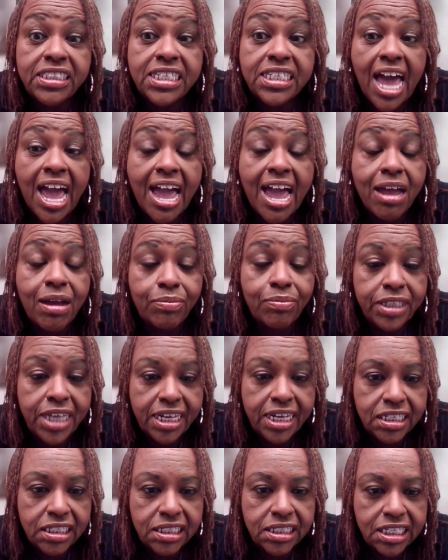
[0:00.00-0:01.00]
time that
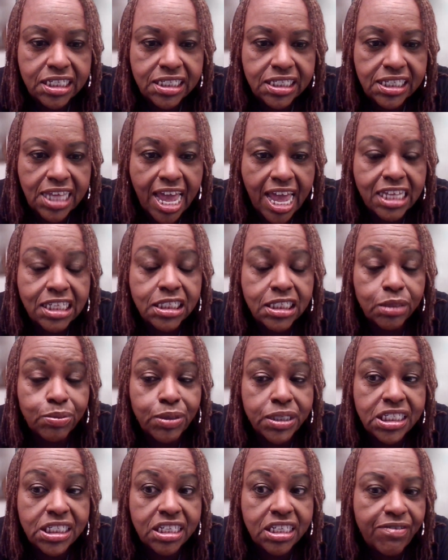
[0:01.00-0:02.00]
is designed
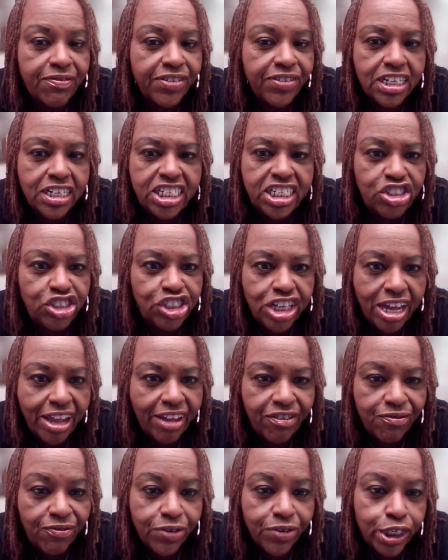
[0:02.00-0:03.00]
specifically just
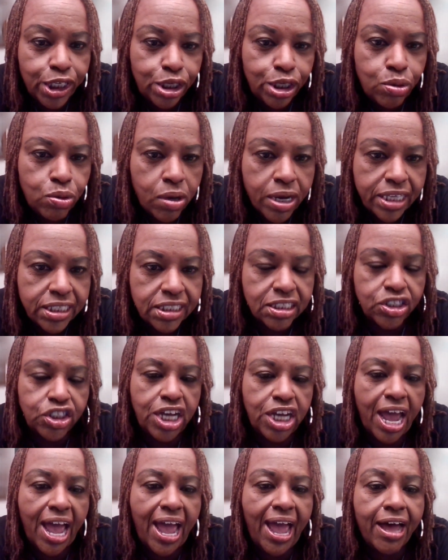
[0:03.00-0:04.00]
for you as a
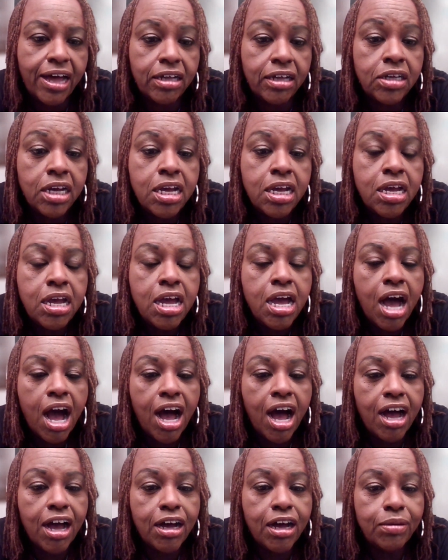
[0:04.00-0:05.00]
child,
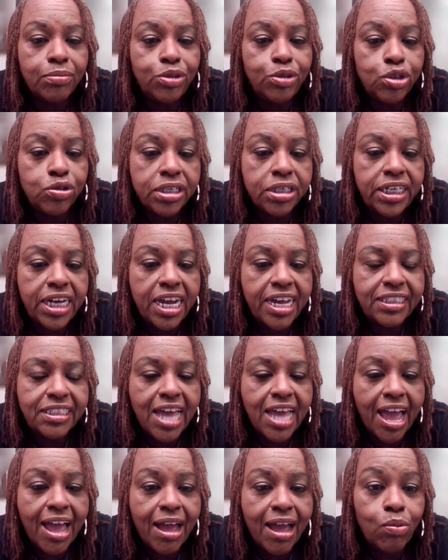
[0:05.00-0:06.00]
during that
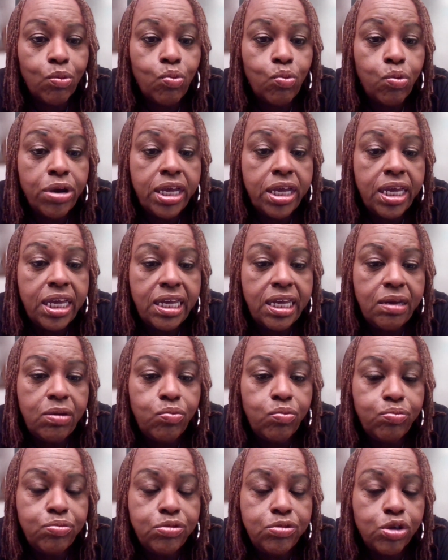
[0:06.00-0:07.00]
time,
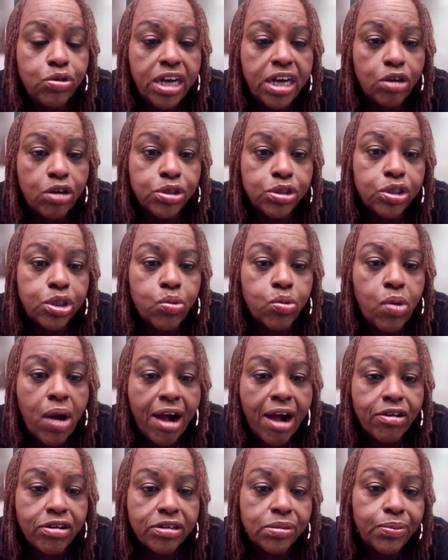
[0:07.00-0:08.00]
during those 2
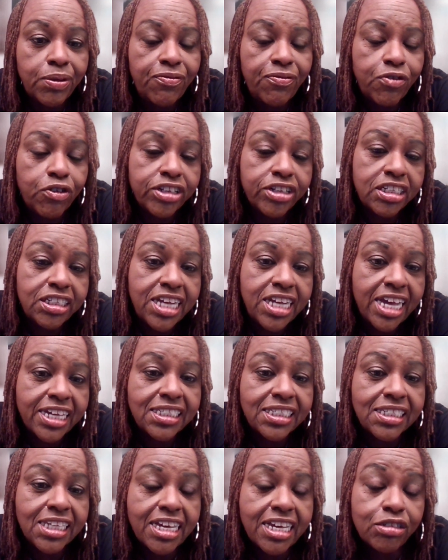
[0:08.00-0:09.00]
hours before the
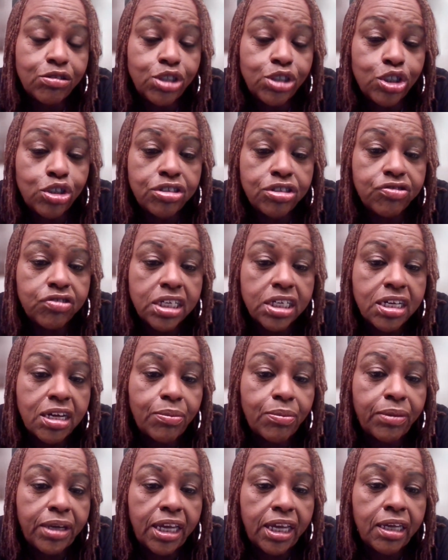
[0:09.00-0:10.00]
next set of children
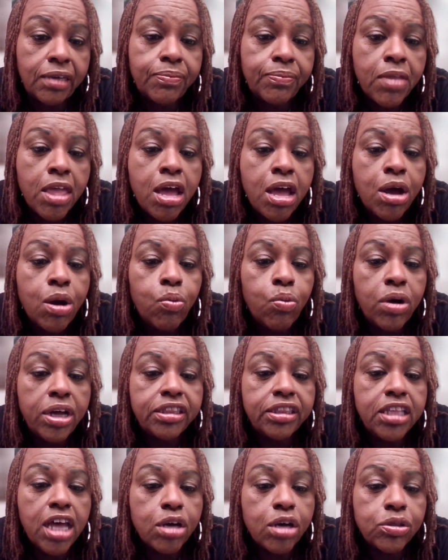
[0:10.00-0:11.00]
come in,
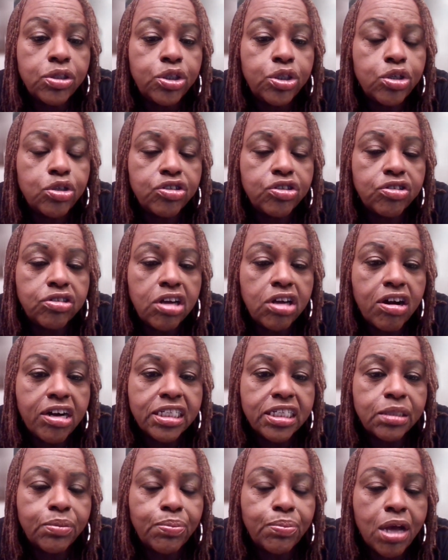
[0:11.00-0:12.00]
what those children are
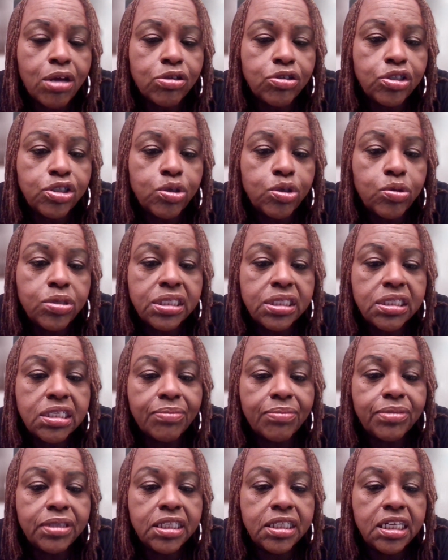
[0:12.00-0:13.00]
exposed to is
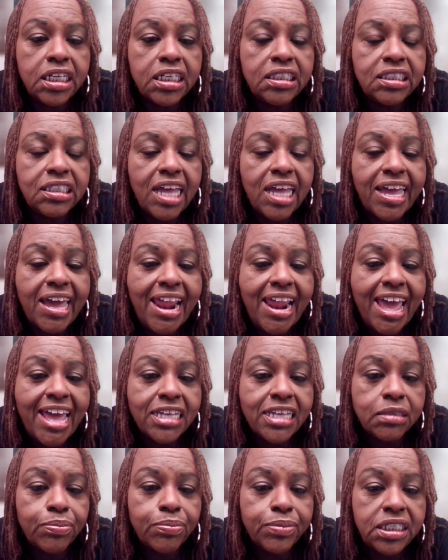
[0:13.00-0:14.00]
something that
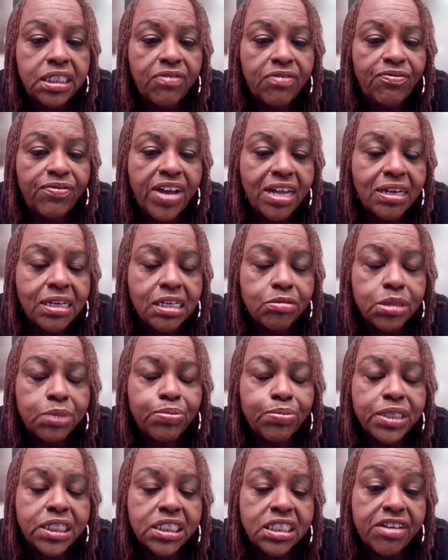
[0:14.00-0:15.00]
has been developed
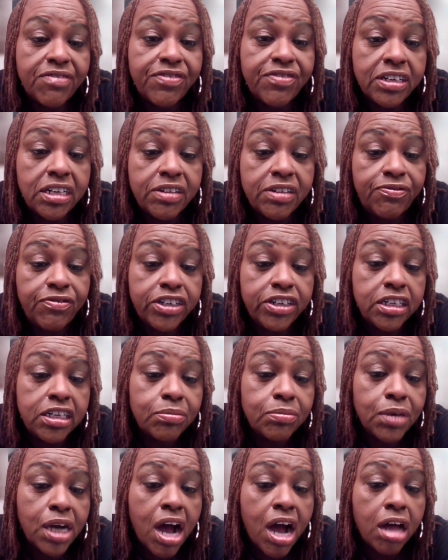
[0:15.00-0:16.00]
specifically for
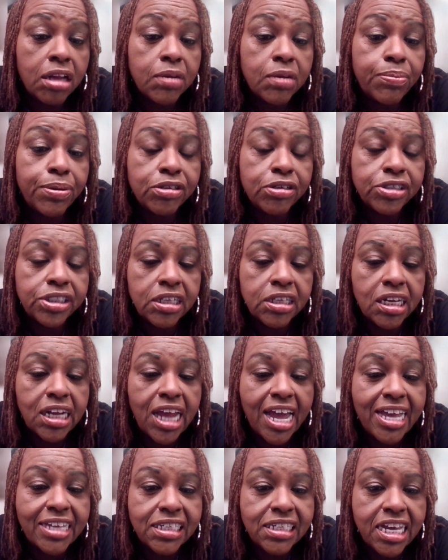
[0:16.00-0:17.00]
them called a
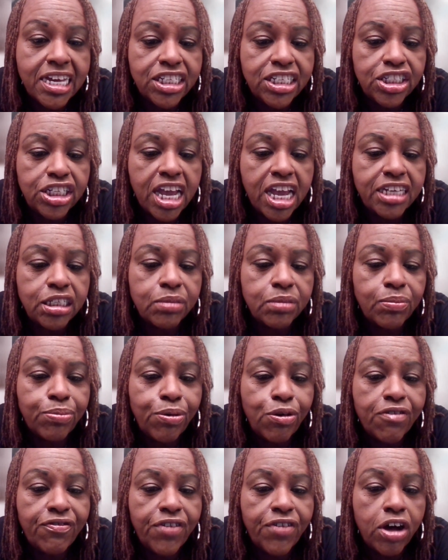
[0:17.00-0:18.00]
personalized education
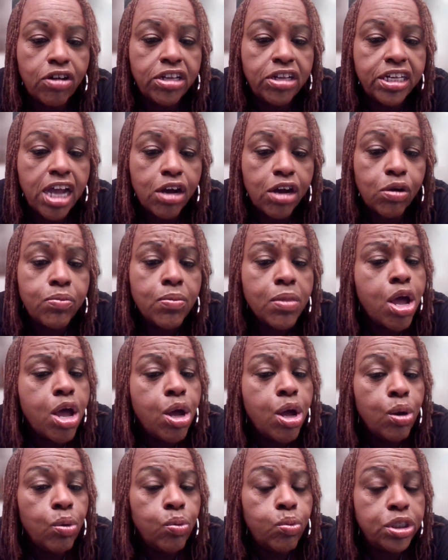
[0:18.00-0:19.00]
portfolio,
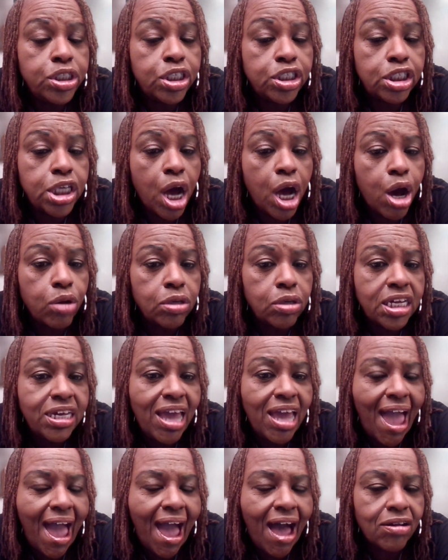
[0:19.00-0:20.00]
which totally
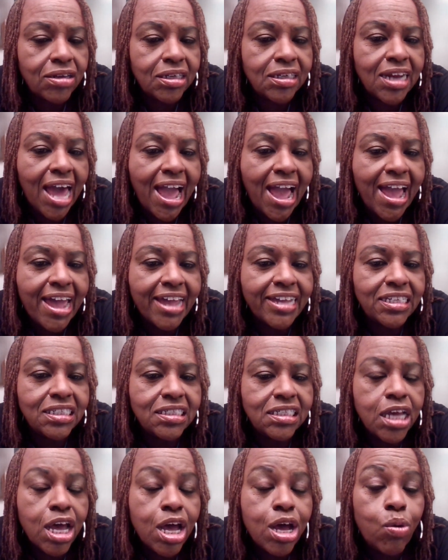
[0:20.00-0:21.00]
outlines
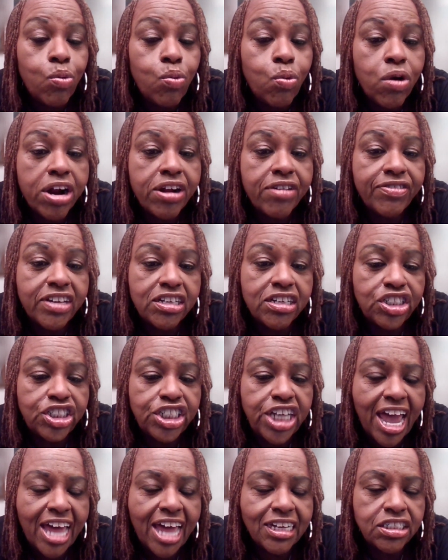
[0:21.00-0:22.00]
where their
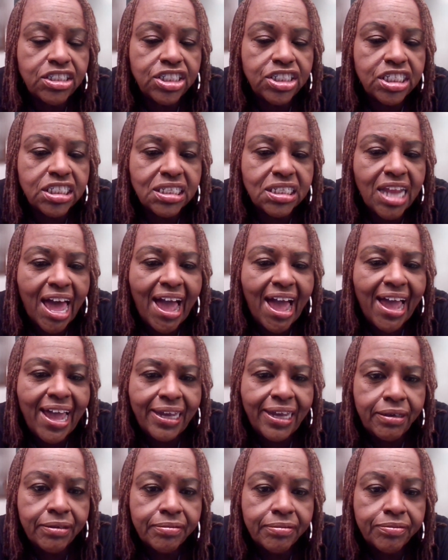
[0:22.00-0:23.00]
challenges lie.
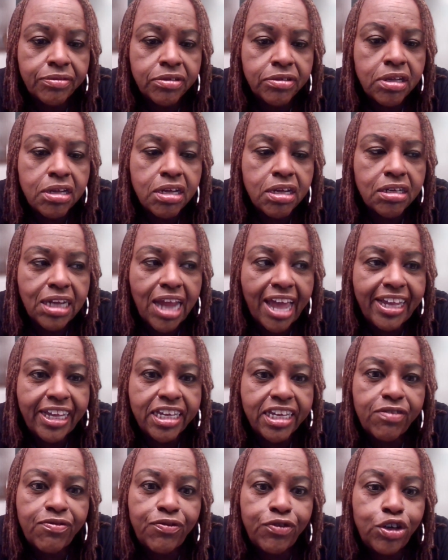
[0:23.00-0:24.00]
Like
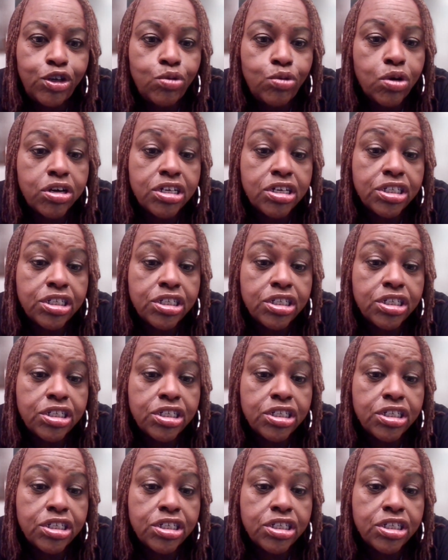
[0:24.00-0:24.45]
if you were a